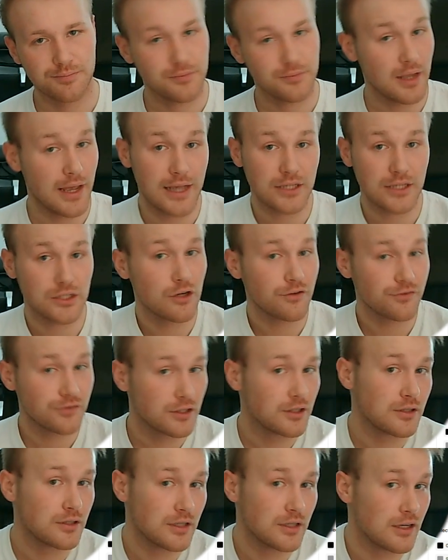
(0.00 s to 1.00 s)
As
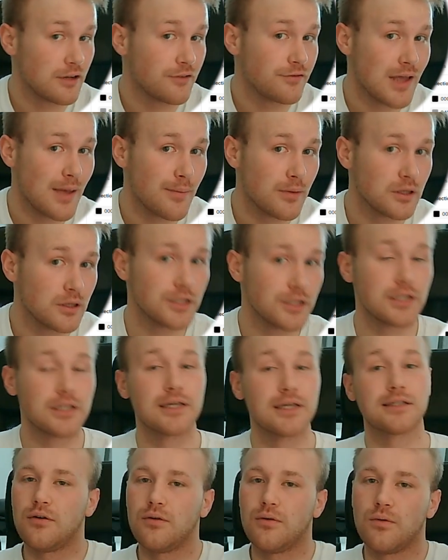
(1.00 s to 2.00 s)
often in a family,
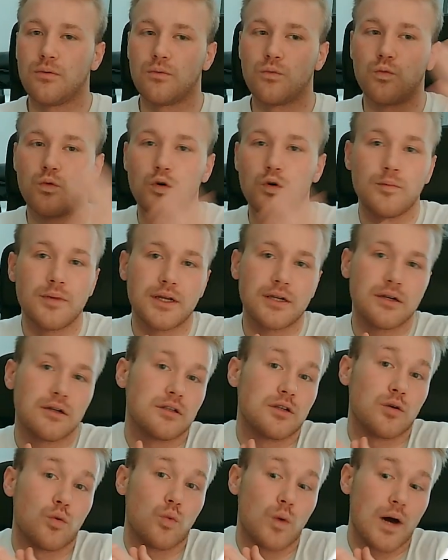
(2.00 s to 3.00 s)
that the woman,
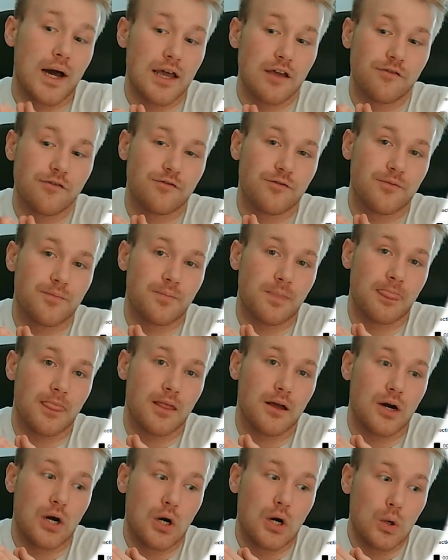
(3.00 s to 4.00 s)
the wife,
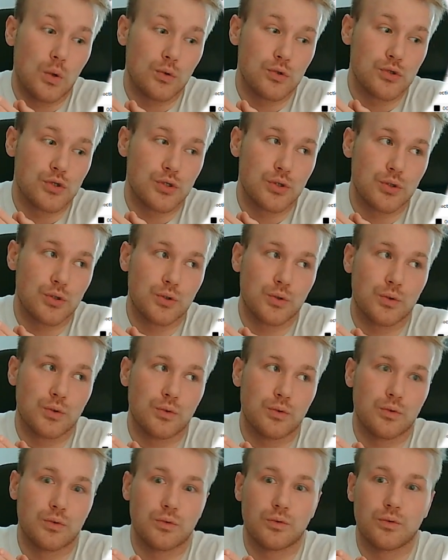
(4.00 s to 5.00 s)
also
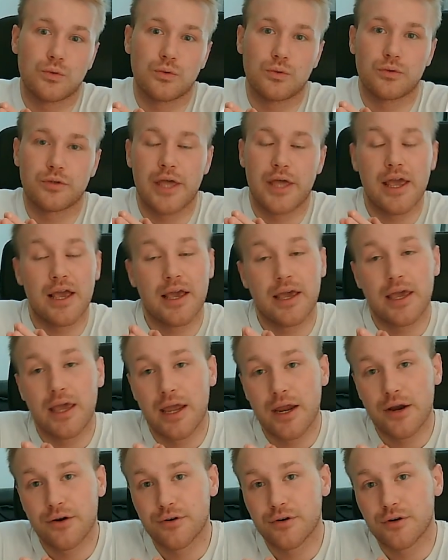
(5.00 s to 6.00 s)
takes
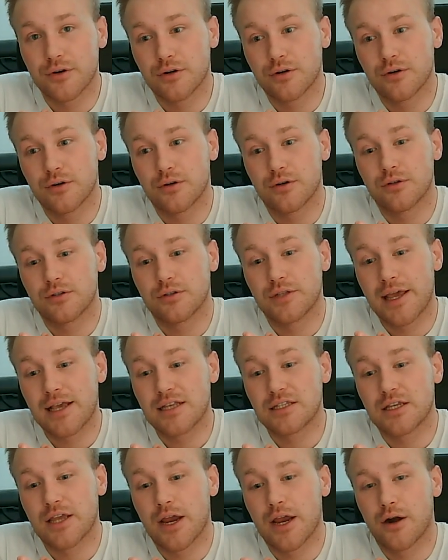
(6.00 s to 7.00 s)
care
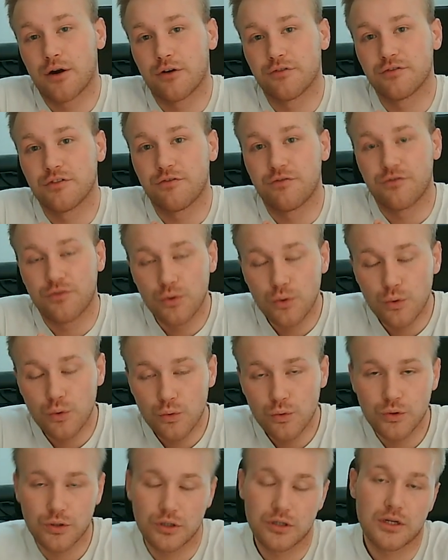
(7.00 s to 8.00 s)
of the
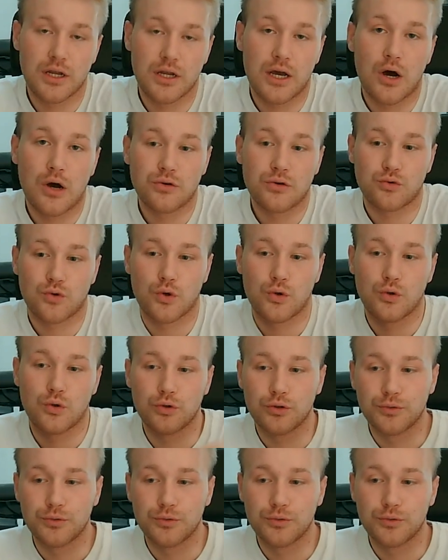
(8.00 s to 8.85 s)
food in the household,